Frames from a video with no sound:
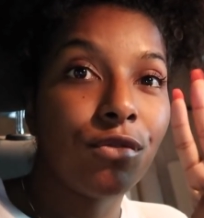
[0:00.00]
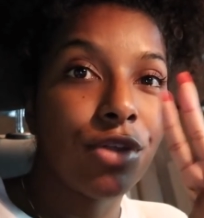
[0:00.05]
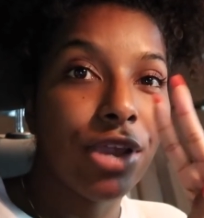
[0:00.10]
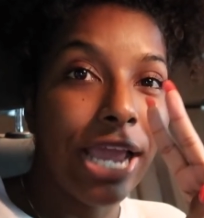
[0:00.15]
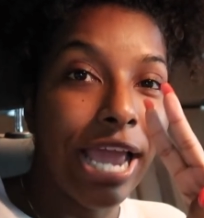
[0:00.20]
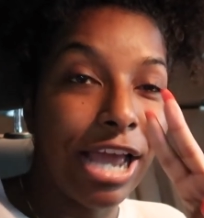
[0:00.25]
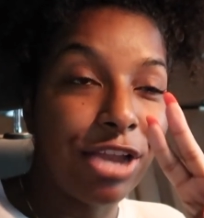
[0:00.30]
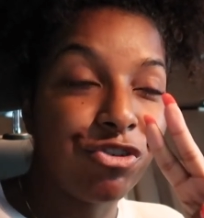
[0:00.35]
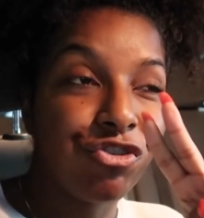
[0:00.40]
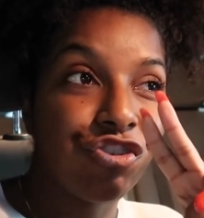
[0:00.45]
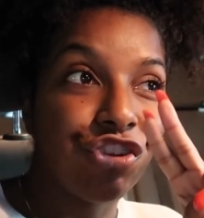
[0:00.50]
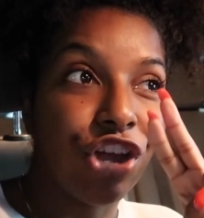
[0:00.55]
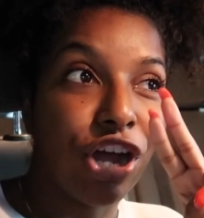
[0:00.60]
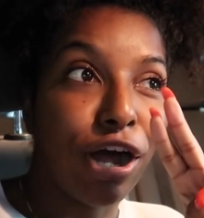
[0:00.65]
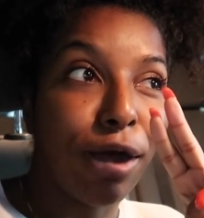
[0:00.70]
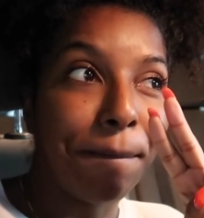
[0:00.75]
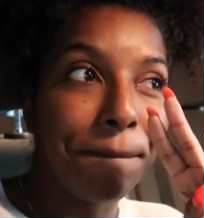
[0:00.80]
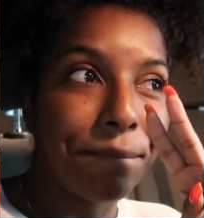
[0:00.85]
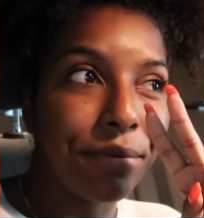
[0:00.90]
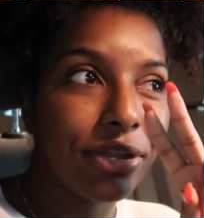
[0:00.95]

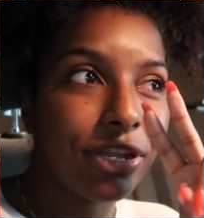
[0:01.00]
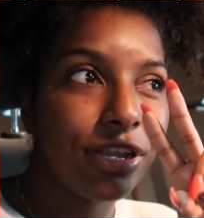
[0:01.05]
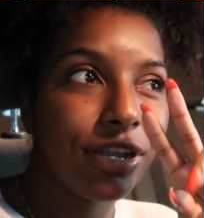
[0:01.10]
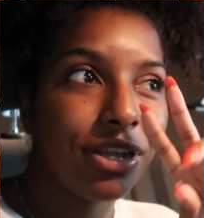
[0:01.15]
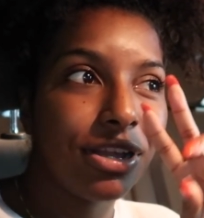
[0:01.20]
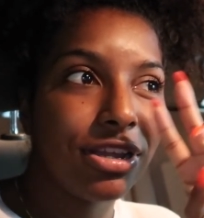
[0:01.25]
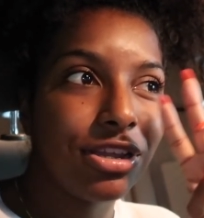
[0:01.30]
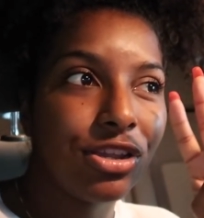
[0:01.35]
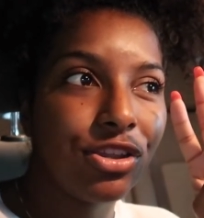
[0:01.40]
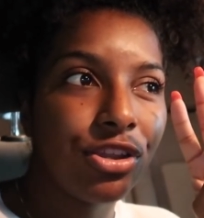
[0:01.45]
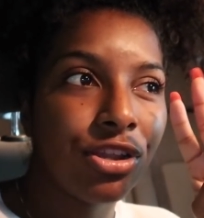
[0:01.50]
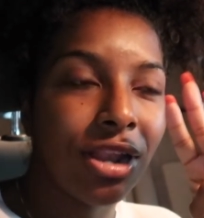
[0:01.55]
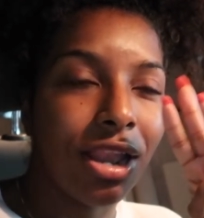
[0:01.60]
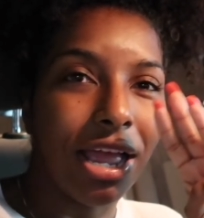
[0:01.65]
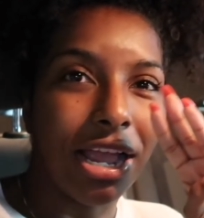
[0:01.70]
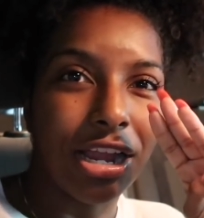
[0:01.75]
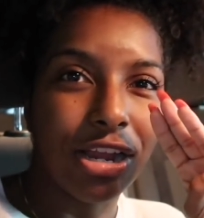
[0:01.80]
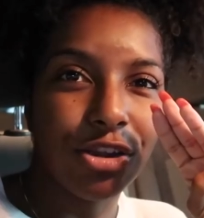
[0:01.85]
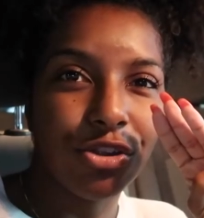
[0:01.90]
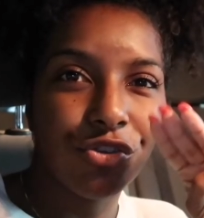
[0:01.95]
ketchup,
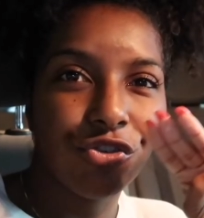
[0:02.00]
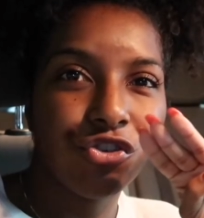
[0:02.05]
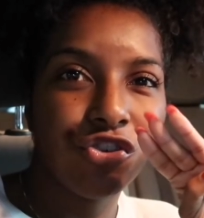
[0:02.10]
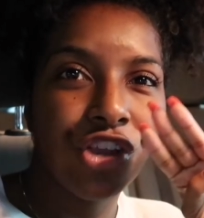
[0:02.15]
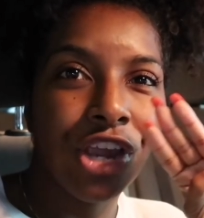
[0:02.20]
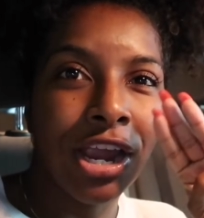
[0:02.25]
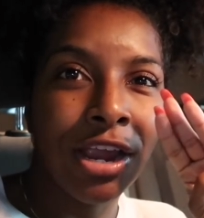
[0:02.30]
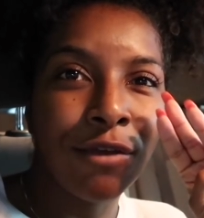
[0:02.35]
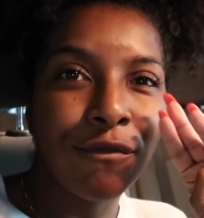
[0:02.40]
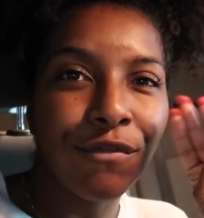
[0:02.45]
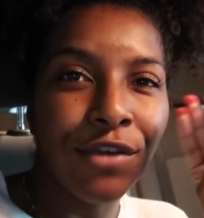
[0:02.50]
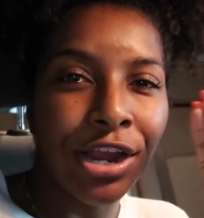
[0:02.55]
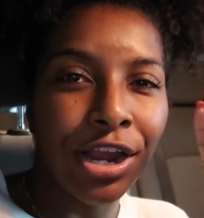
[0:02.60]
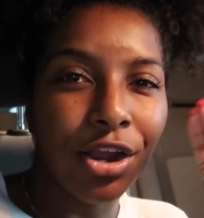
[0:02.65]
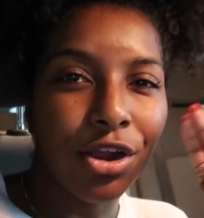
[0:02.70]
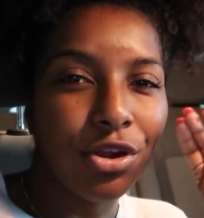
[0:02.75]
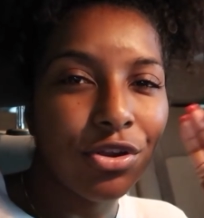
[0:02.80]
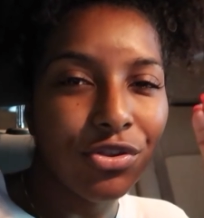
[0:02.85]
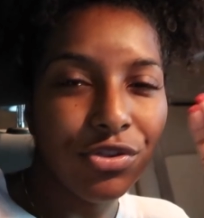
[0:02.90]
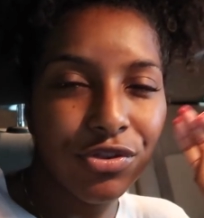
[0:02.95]
like chicken
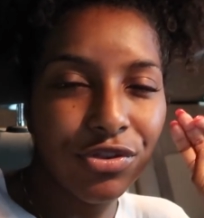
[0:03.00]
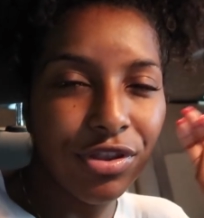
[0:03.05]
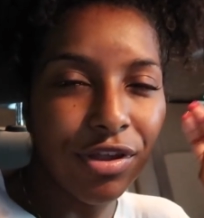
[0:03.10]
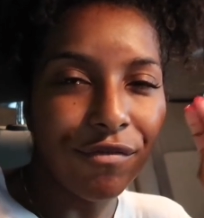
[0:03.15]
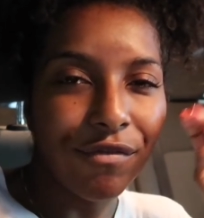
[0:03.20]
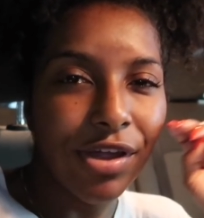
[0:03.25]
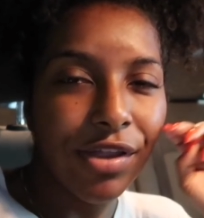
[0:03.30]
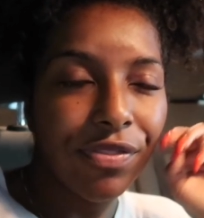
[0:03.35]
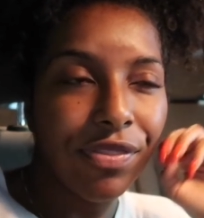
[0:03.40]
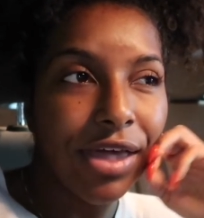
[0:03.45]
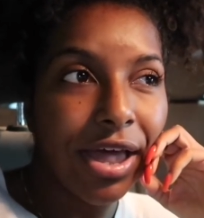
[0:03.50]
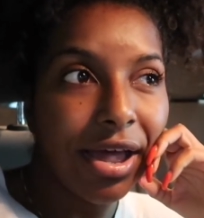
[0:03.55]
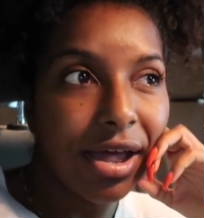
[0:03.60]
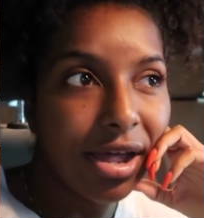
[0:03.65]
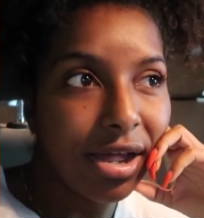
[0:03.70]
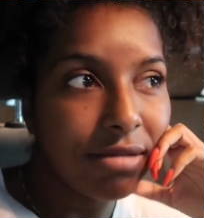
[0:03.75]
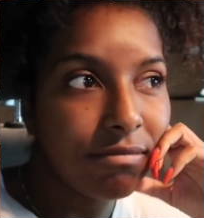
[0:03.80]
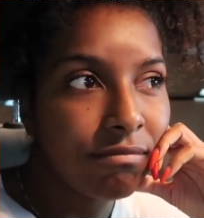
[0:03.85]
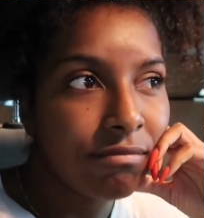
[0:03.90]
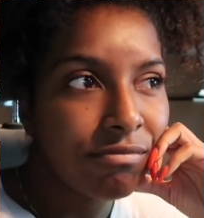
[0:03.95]
fingers and stuff like
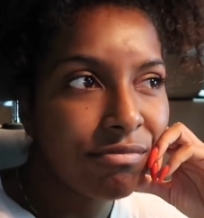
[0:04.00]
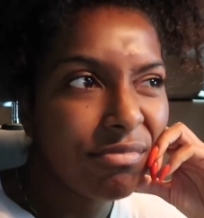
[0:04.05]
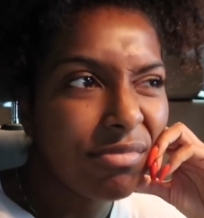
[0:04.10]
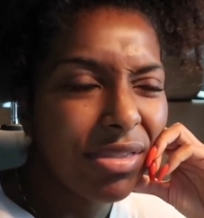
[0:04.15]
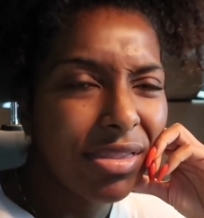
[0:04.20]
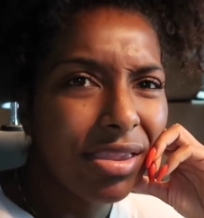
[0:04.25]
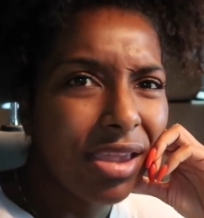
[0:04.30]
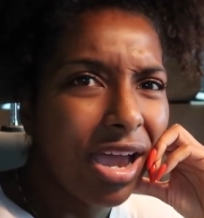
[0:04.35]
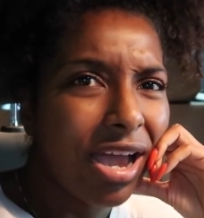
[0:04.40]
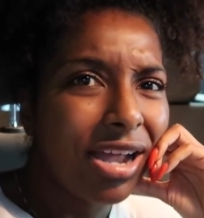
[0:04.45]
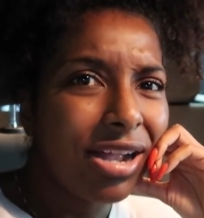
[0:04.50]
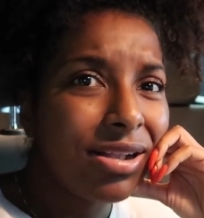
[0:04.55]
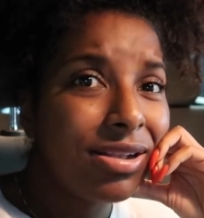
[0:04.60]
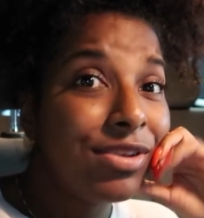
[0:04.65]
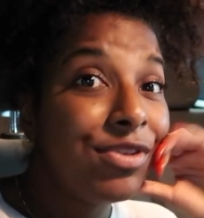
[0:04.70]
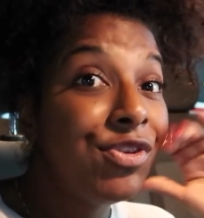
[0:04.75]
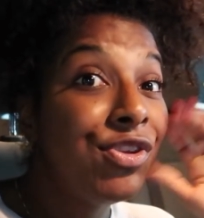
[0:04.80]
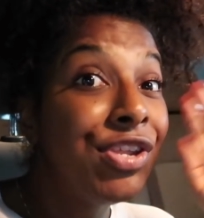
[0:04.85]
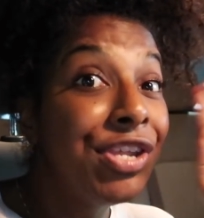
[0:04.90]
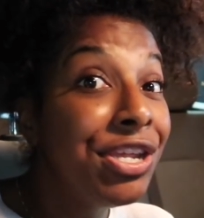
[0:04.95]
that.
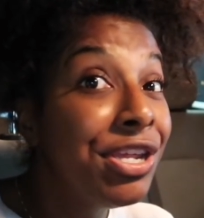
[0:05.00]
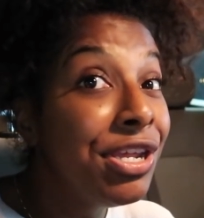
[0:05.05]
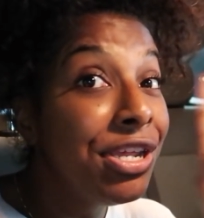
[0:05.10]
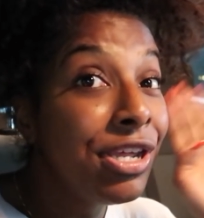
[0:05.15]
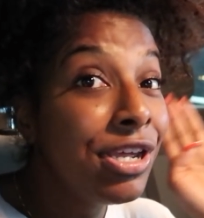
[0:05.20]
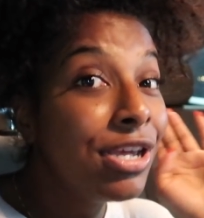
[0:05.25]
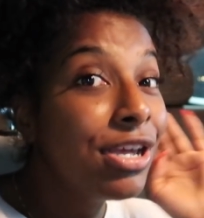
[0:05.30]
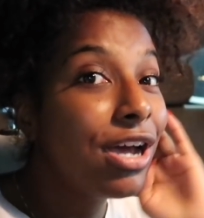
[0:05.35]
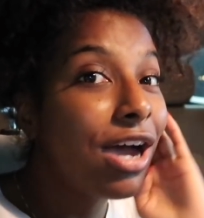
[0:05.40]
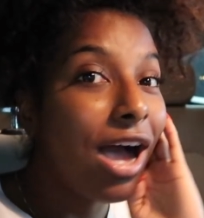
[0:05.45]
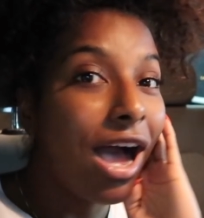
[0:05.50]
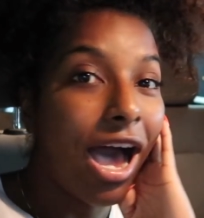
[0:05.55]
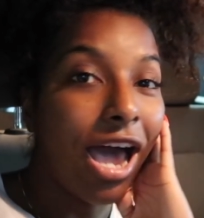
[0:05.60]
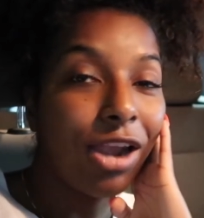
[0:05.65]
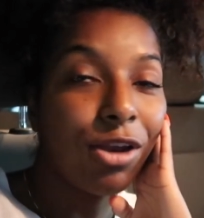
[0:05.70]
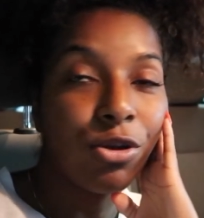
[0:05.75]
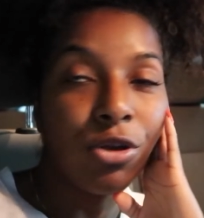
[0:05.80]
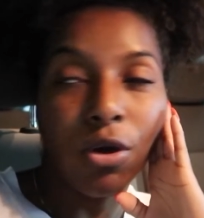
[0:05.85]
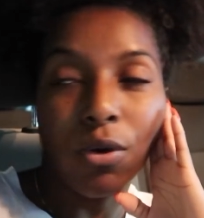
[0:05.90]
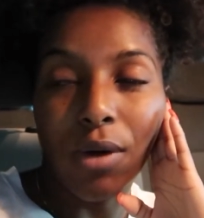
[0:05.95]
I
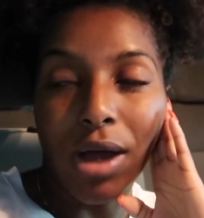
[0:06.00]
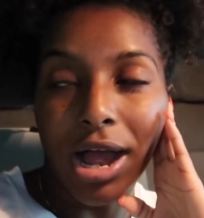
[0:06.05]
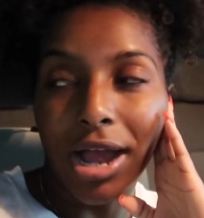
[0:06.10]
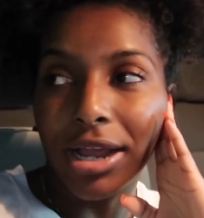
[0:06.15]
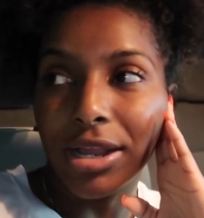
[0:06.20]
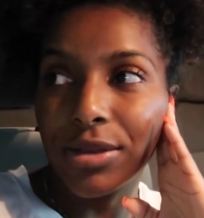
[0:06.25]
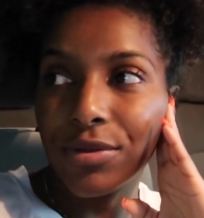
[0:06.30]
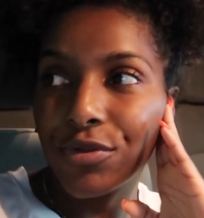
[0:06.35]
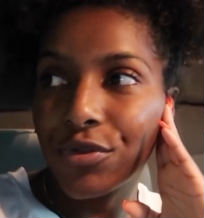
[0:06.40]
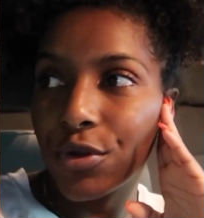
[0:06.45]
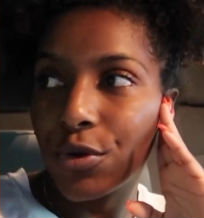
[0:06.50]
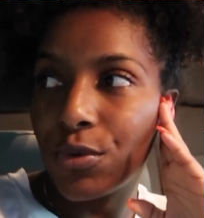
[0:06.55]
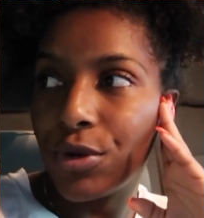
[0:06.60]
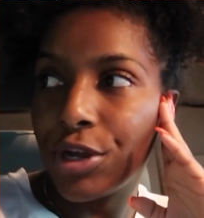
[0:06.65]
don't know why. It's so